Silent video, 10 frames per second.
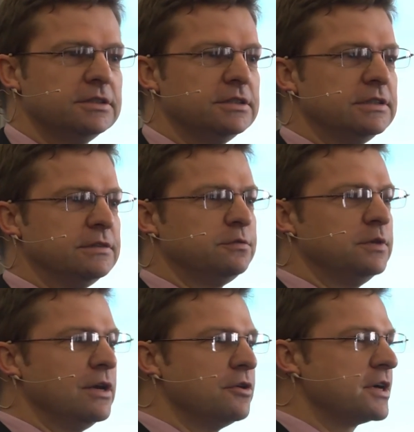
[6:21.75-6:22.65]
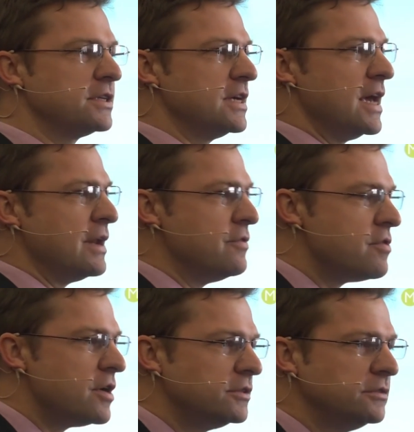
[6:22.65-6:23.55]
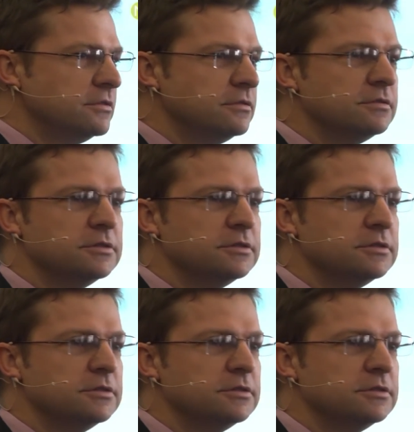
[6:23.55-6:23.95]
If we look at Enron,